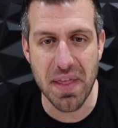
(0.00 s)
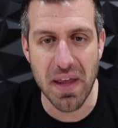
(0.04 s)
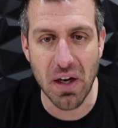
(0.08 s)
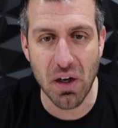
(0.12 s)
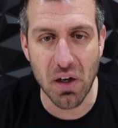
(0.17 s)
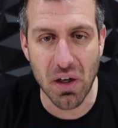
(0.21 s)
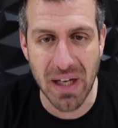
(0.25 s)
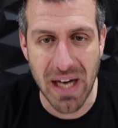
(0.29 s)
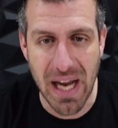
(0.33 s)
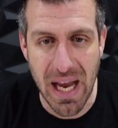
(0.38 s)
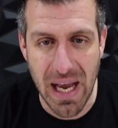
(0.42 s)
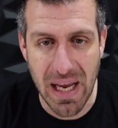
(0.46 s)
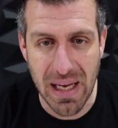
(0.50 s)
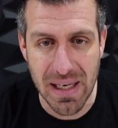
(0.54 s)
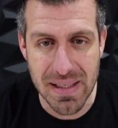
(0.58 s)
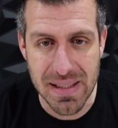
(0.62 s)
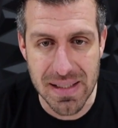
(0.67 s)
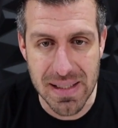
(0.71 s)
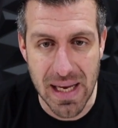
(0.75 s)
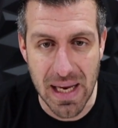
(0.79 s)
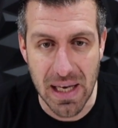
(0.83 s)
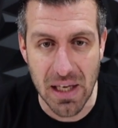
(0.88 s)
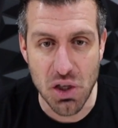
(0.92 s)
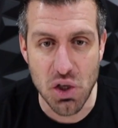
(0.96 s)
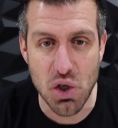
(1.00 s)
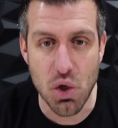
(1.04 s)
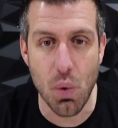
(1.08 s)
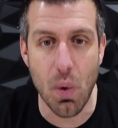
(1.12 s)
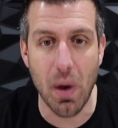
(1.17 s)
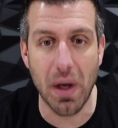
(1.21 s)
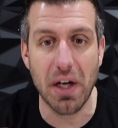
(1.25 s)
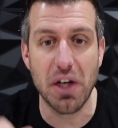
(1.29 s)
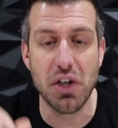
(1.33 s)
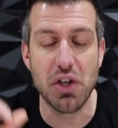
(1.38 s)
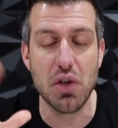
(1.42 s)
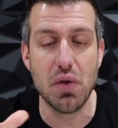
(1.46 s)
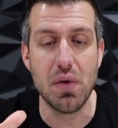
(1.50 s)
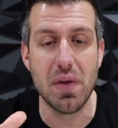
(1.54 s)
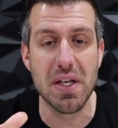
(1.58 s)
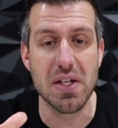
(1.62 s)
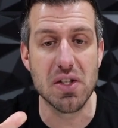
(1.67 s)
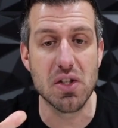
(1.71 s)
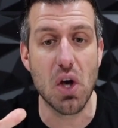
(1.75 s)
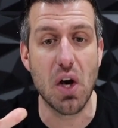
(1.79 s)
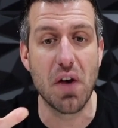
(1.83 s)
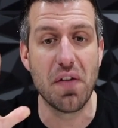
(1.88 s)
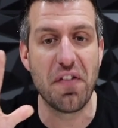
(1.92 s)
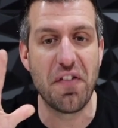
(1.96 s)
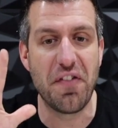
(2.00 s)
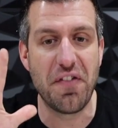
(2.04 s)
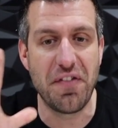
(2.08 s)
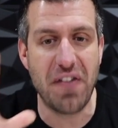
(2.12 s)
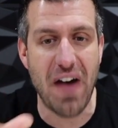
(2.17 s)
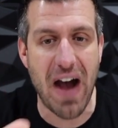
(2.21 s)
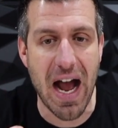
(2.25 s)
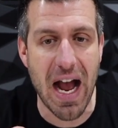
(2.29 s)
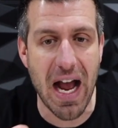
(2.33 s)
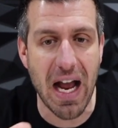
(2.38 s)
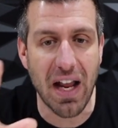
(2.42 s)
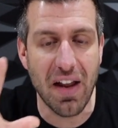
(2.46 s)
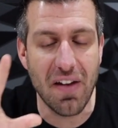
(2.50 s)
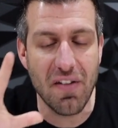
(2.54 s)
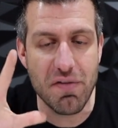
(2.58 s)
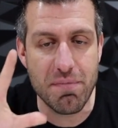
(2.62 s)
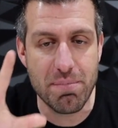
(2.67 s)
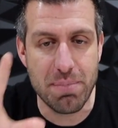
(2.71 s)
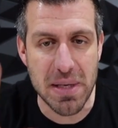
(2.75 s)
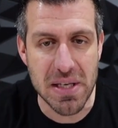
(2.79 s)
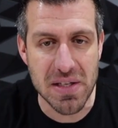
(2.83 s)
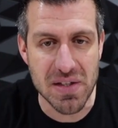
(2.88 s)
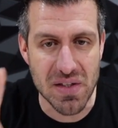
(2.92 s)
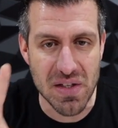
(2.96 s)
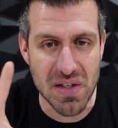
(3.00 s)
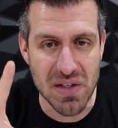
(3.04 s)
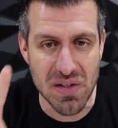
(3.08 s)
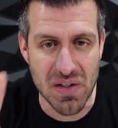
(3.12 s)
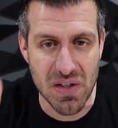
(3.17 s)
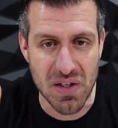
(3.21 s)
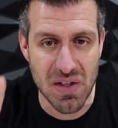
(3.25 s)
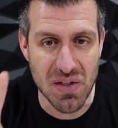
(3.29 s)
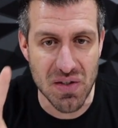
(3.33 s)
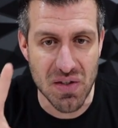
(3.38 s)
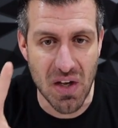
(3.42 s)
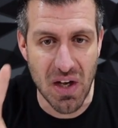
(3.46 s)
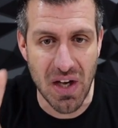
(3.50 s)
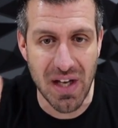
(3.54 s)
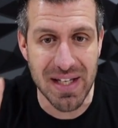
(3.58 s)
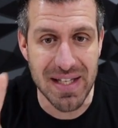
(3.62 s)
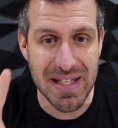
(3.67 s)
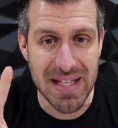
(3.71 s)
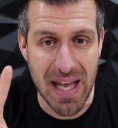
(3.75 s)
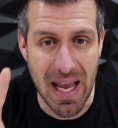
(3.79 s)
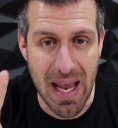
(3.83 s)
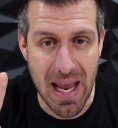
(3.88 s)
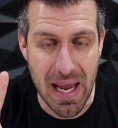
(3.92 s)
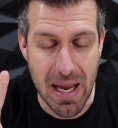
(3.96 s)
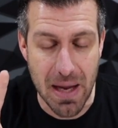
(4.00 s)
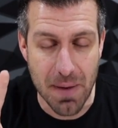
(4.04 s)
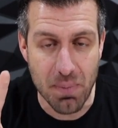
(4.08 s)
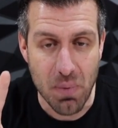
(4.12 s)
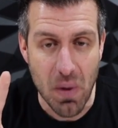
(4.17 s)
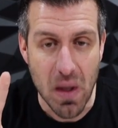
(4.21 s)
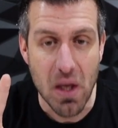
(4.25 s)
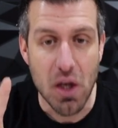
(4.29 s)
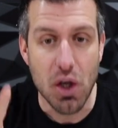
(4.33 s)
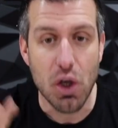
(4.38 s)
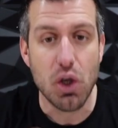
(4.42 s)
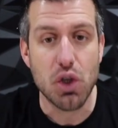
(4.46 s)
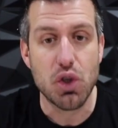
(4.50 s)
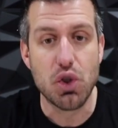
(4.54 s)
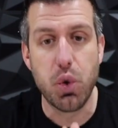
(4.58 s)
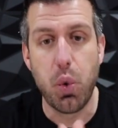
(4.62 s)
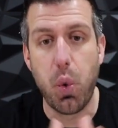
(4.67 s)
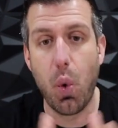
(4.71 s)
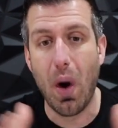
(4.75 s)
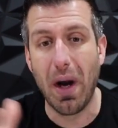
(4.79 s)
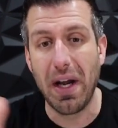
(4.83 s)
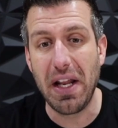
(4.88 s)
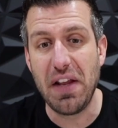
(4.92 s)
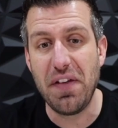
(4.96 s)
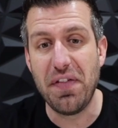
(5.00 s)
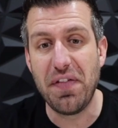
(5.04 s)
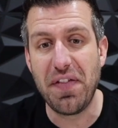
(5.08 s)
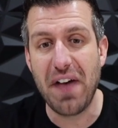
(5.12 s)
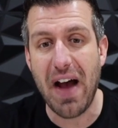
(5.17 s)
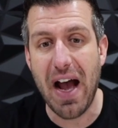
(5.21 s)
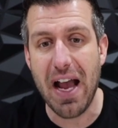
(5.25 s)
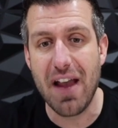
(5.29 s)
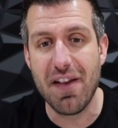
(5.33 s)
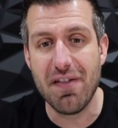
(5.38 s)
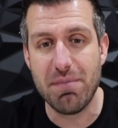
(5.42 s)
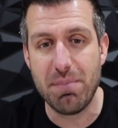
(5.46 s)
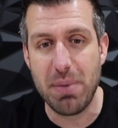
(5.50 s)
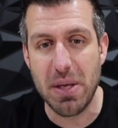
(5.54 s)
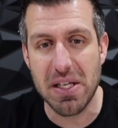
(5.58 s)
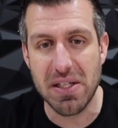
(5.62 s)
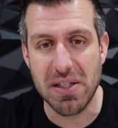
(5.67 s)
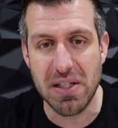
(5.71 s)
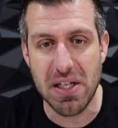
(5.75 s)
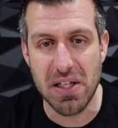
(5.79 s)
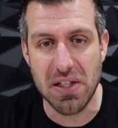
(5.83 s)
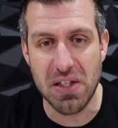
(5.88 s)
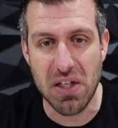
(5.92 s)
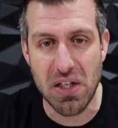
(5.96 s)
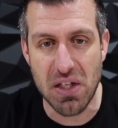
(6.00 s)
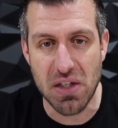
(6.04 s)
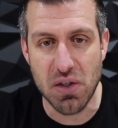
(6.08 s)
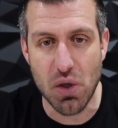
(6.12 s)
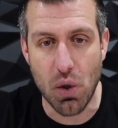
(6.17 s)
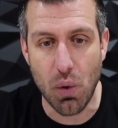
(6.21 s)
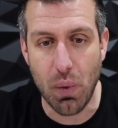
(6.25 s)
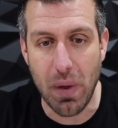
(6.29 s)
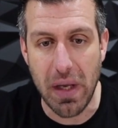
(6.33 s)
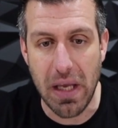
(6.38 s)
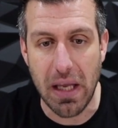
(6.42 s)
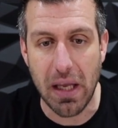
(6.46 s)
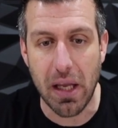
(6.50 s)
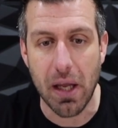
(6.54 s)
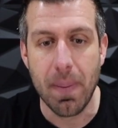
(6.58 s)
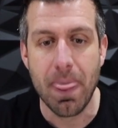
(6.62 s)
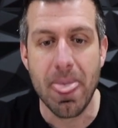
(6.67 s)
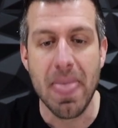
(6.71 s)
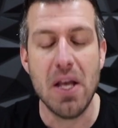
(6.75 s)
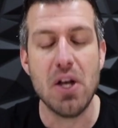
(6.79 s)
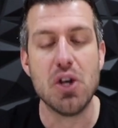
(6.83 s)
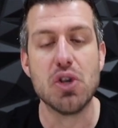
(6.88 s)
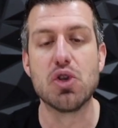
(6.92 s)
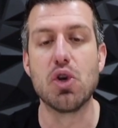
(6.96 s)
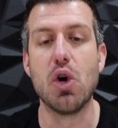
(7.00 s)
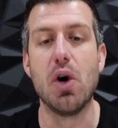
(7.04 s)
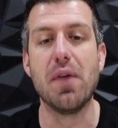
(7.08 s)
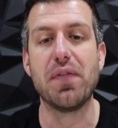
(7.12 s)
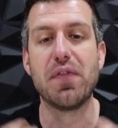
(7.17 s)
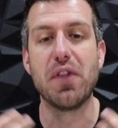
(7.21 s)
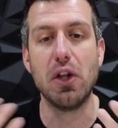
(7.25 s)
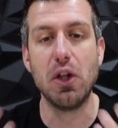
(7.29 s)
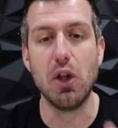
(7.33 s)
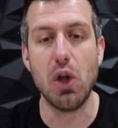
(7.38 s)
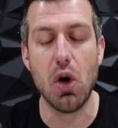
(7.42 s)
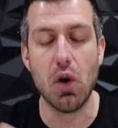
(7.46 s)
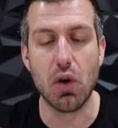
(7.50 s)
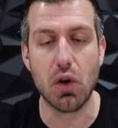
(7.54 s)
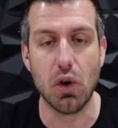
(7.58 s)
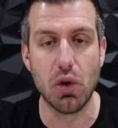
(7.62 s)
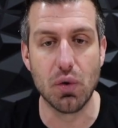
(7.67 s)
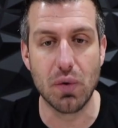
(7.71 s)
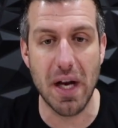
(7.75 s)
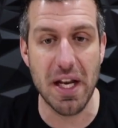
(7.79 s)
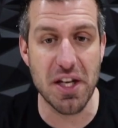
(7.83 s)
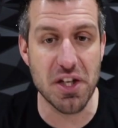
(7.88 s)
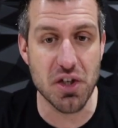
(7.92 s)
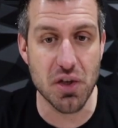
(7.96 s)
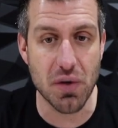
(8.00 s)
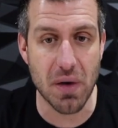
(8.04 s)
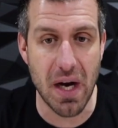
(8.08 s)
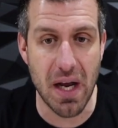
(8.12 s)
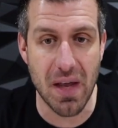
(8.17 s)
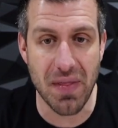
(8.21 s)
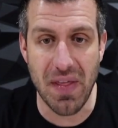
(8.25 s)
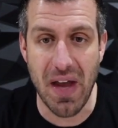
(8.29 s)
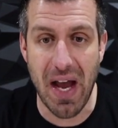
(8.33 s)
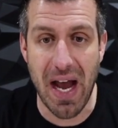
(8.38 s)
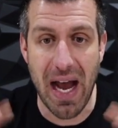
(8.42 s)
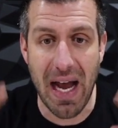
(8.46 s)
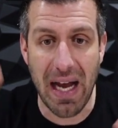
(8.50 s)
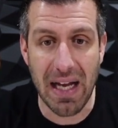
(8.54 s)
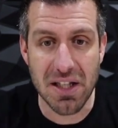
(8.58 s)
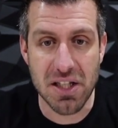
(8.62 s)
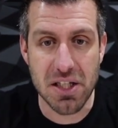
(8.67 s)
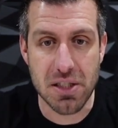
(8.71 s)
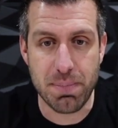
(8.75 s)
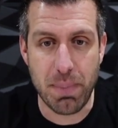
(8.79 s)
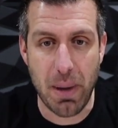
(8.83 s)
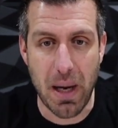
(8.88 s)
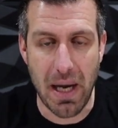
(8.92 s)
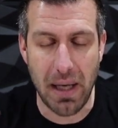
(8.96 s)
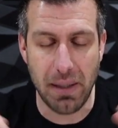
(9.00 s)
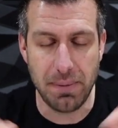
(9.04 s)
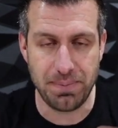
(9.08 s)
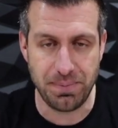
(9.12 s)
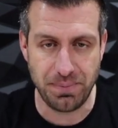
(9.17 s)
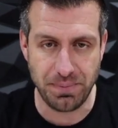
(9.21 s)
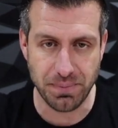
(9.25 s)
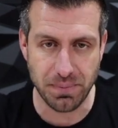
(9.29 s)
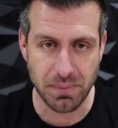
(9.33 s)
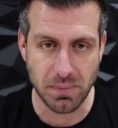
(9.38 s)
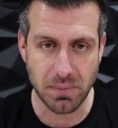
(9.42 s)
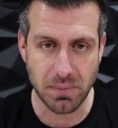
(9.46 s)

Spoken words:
their content. You wanna do this on 5 businesses a day, 25 businesses a week. So if the local restaurant, the hotspot,